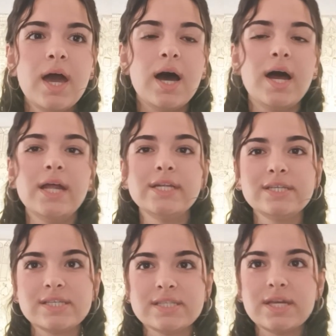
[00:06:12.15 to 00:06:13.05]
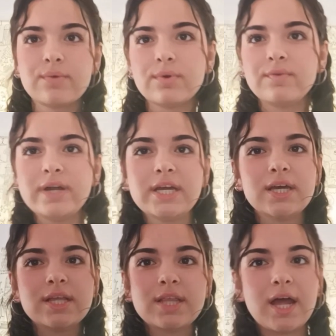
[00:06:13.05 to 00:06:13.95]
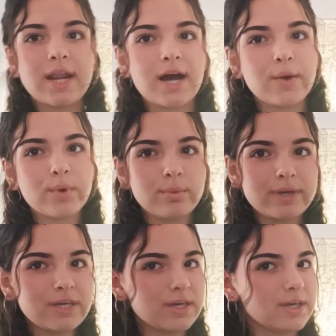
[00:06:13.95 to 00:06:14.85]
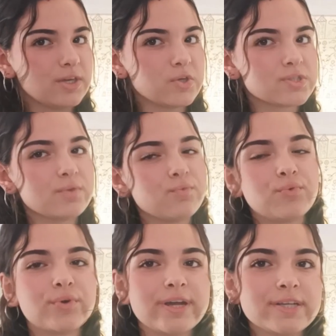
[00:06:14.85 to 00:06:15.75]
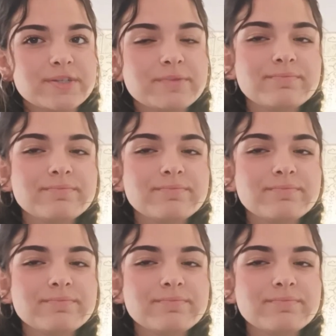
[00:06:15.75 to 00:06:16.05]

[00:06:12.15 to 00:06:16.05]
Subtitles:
And this is the rubric that I will be using for it.